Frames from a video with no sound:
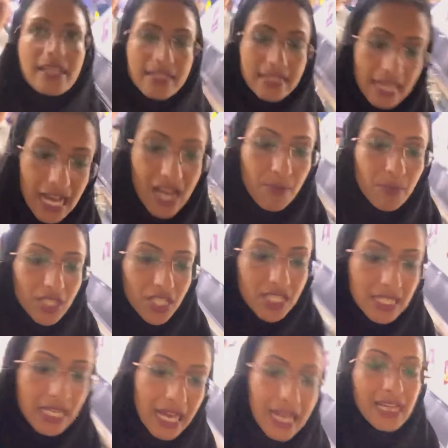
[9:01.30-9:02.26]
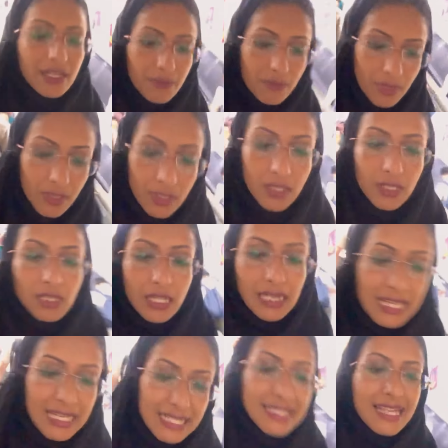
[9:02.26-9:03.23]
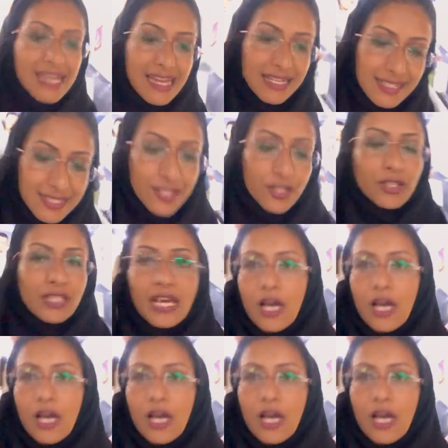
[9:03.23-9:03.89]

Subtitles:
is how much time it takes to get